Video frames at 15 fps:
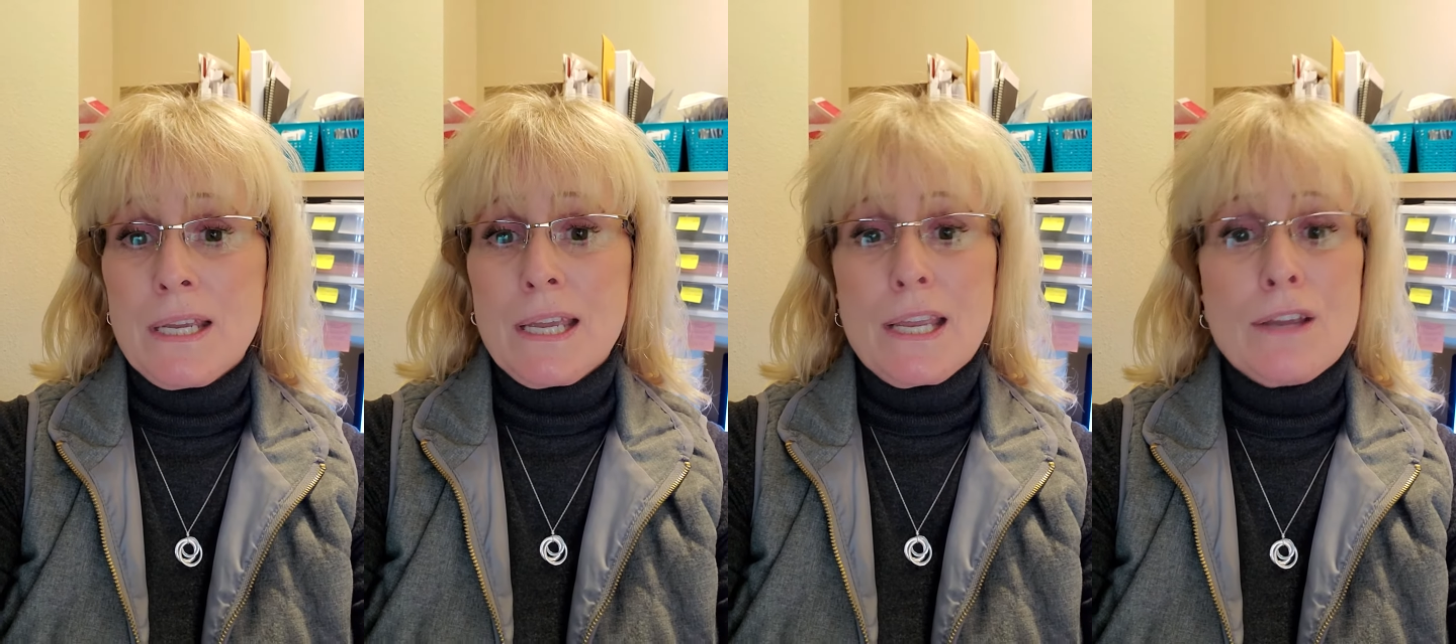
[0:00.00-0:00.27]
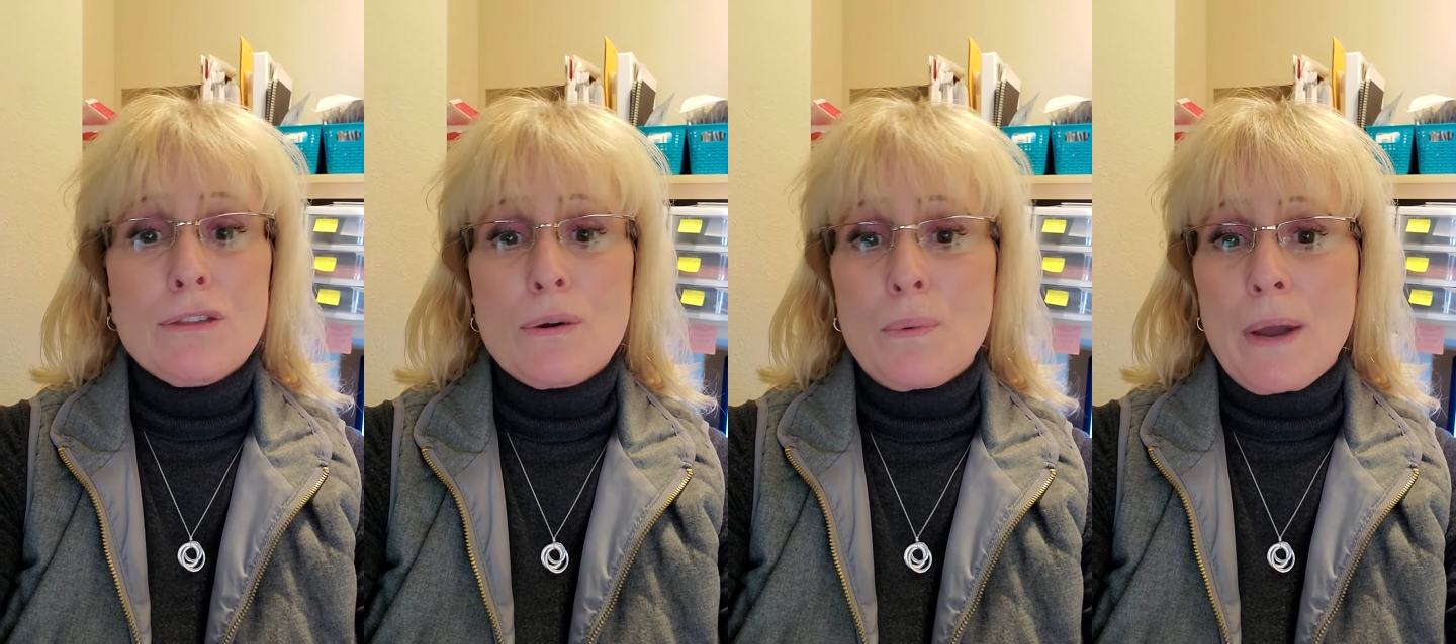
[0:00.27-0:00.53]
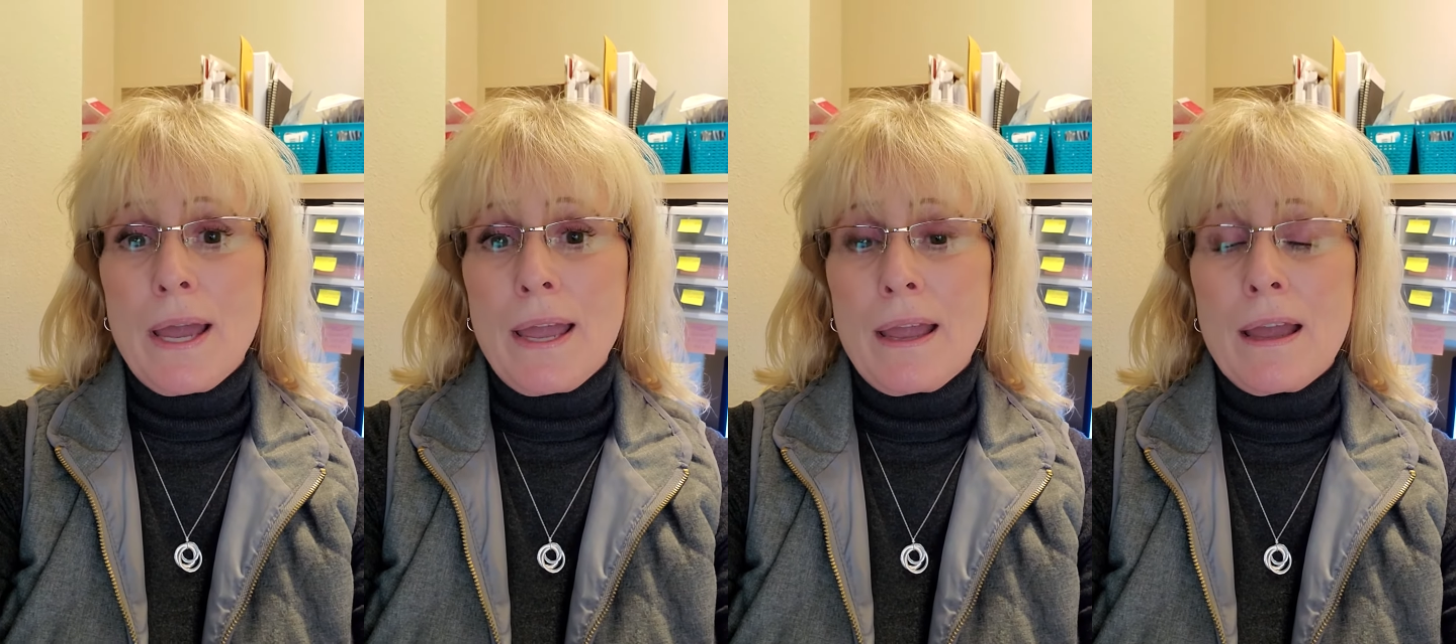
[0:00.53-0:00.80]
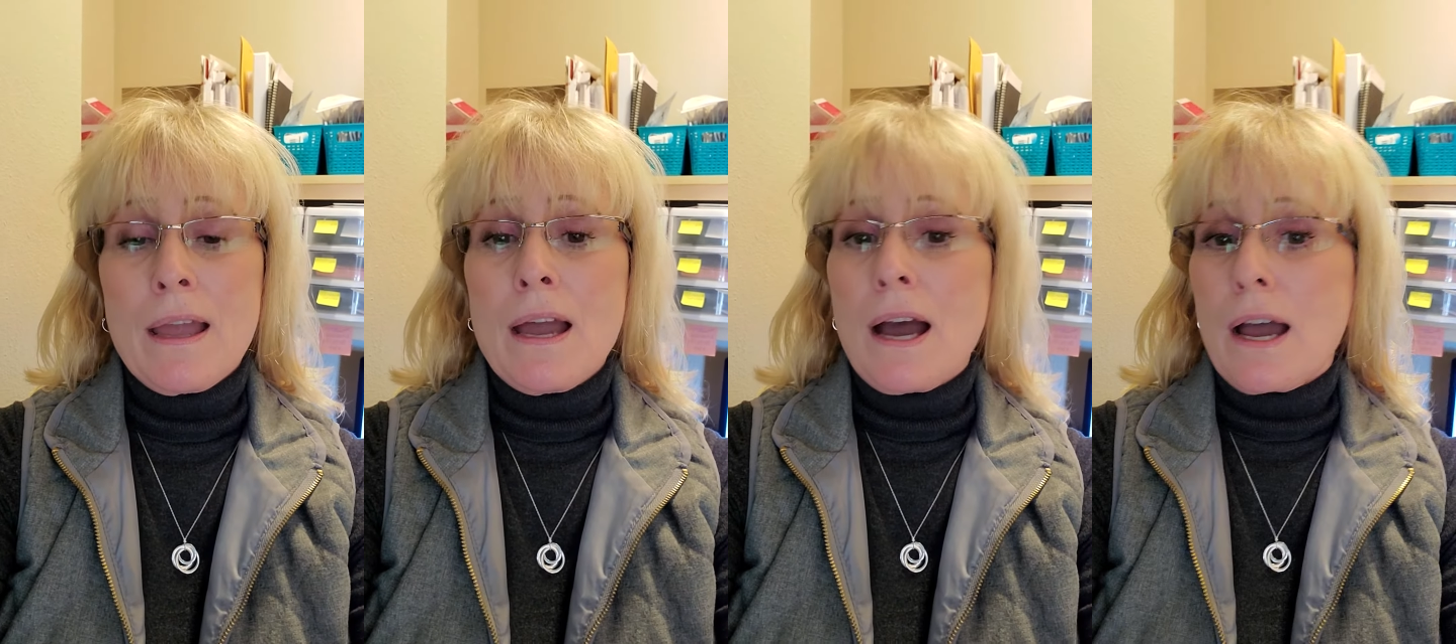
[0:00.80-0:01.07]
Either way,
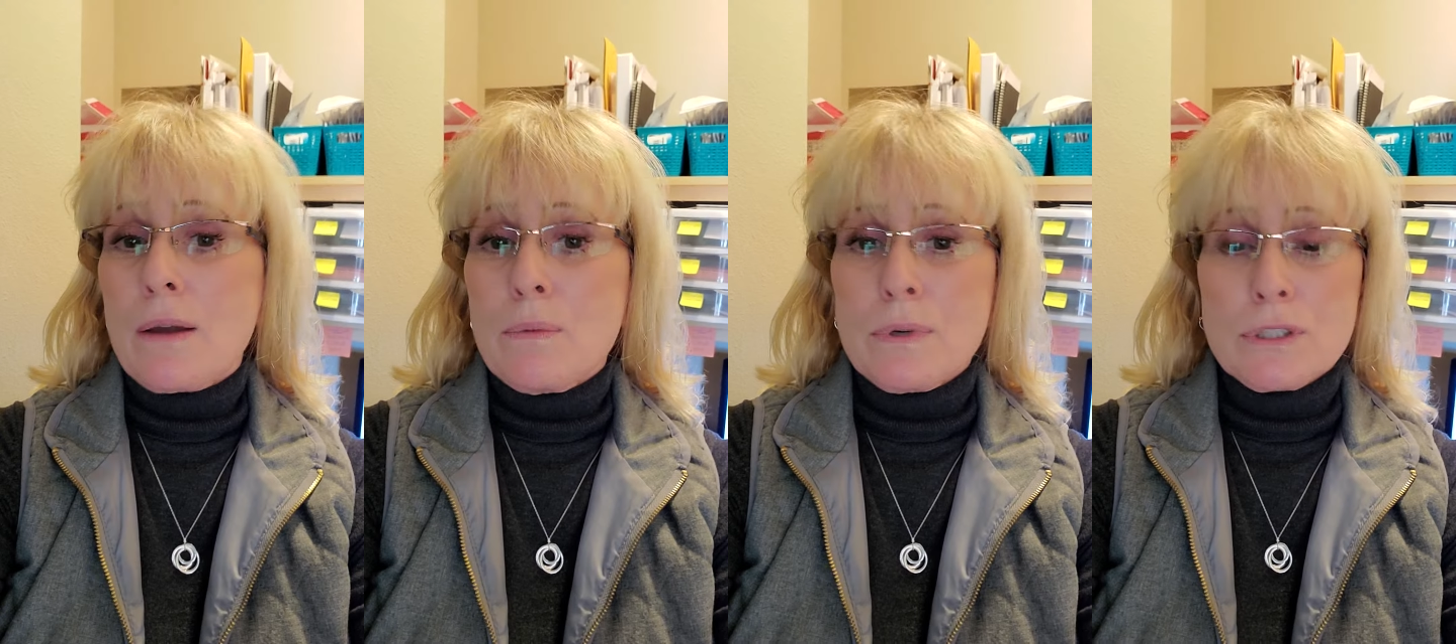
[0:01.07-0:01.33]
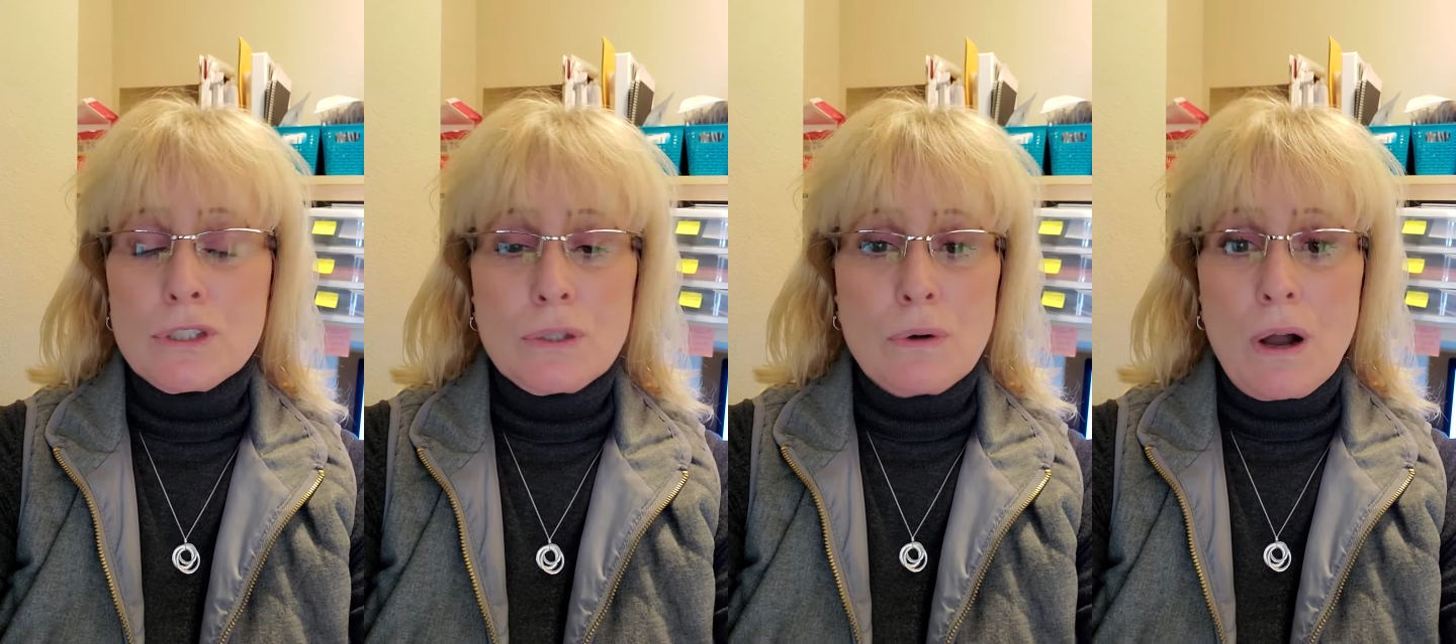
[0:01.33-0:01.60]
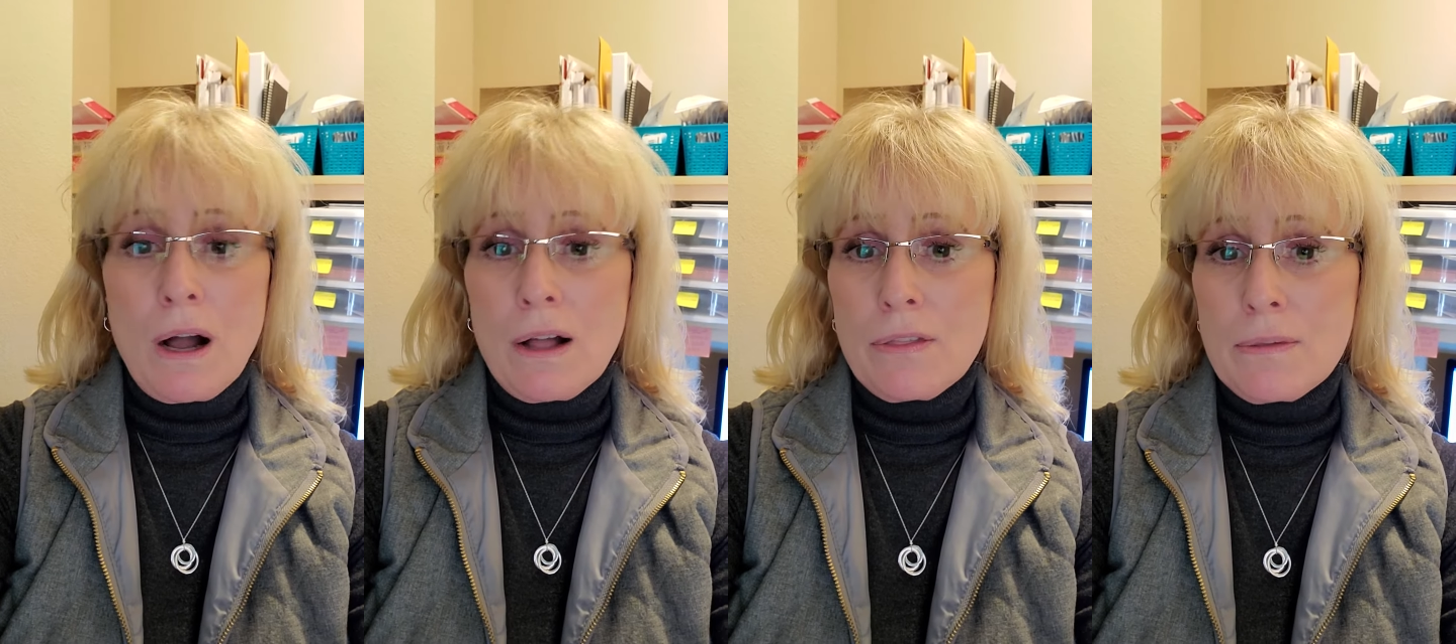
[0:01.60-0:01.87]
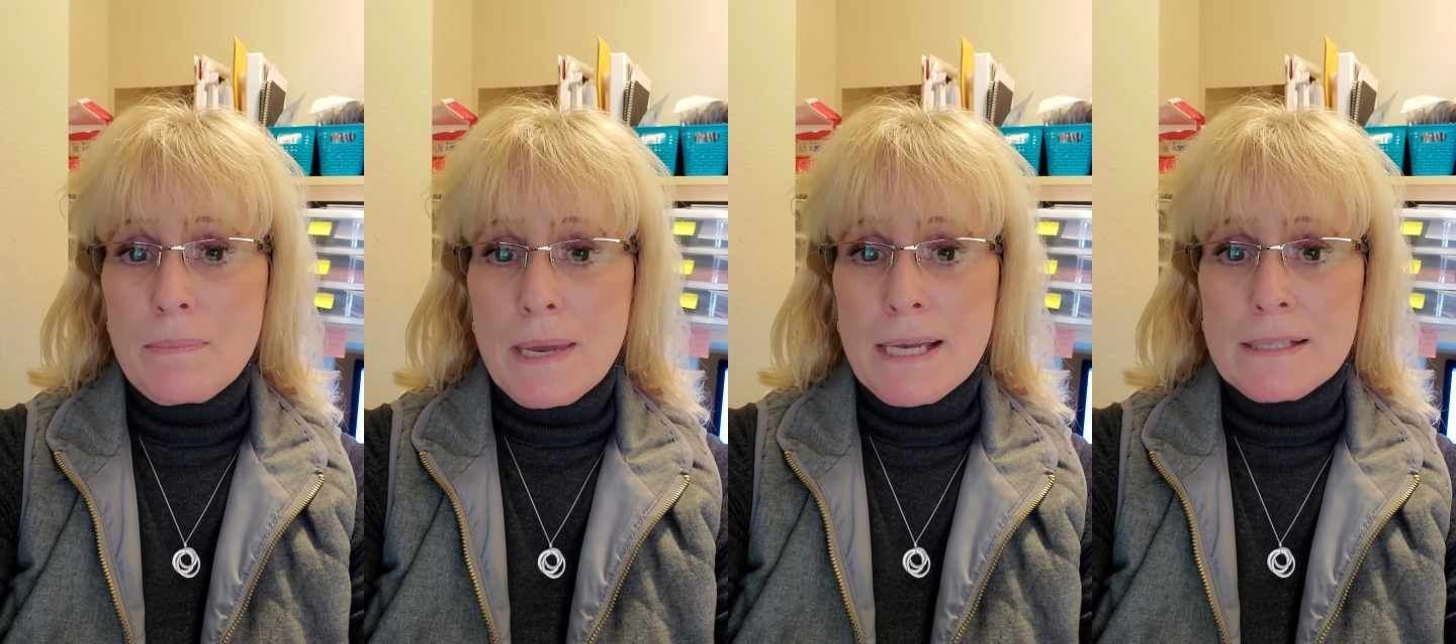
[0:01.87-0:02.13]
I wish you all the
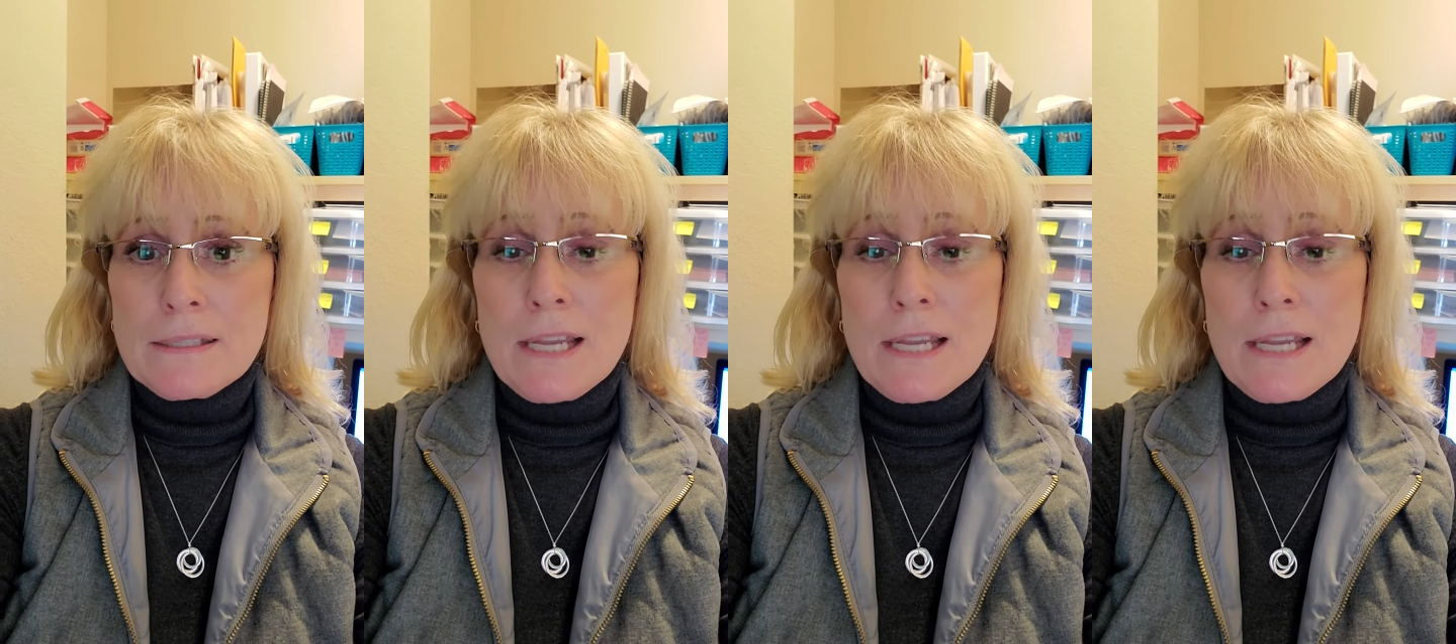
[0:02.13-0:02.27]
best